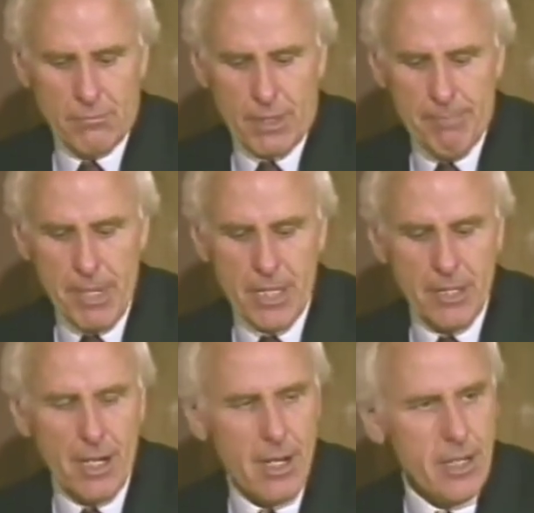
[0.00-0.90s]
Making
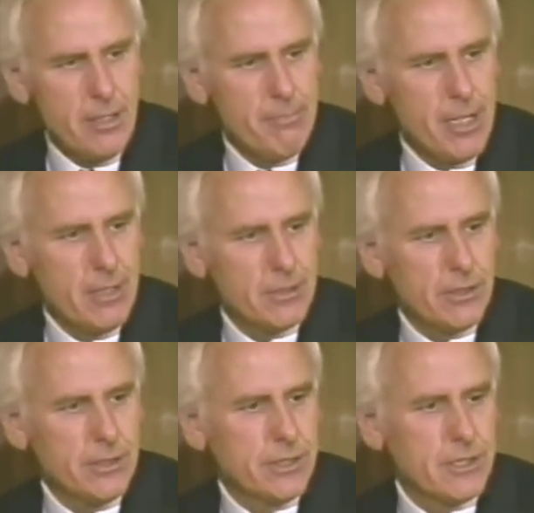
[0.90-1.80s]
high demands
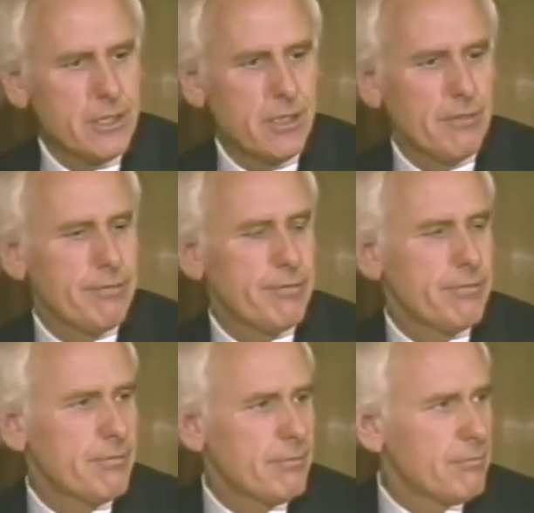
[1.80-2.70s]
on yourself,
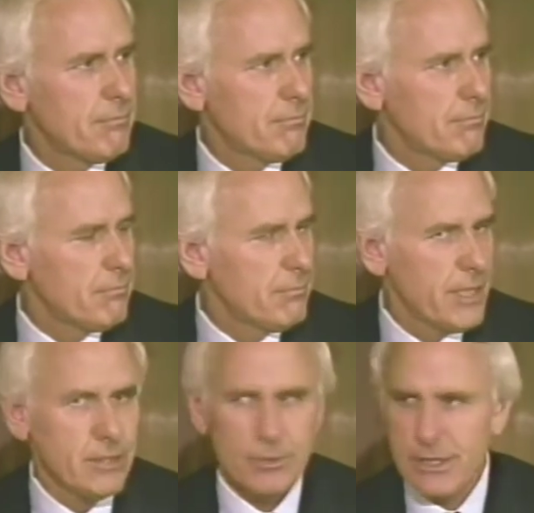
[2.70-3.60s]

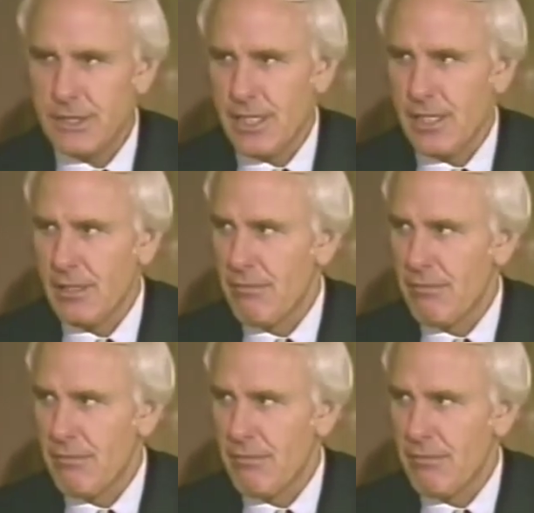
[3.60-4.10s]
that's what's exciting.